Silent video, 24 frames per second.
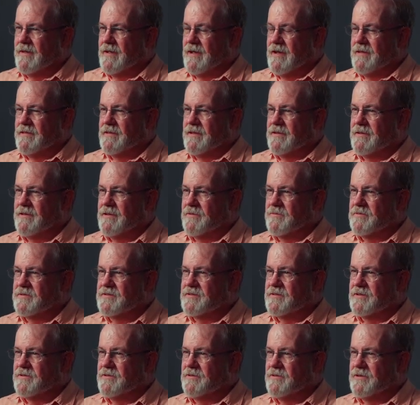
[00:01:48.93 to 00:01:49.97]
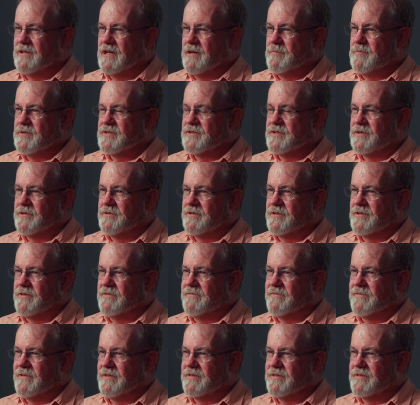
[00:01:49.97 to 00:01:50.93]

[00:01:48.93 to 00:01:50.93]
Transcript: And then there was the whole episode of